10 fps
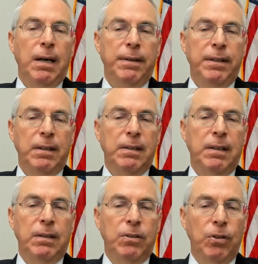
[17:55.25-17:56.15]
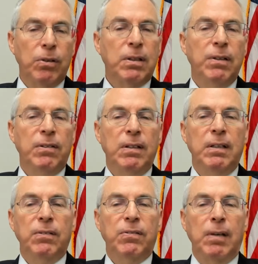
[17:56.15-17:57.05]
I think Turkey is
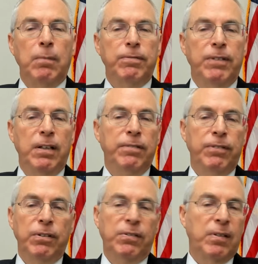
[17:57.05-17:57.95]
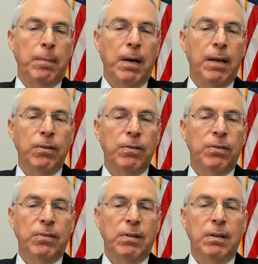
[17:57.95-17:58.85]
leading some of the efforts, some
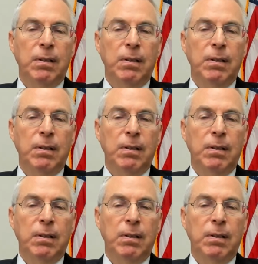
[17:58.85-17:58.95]
others.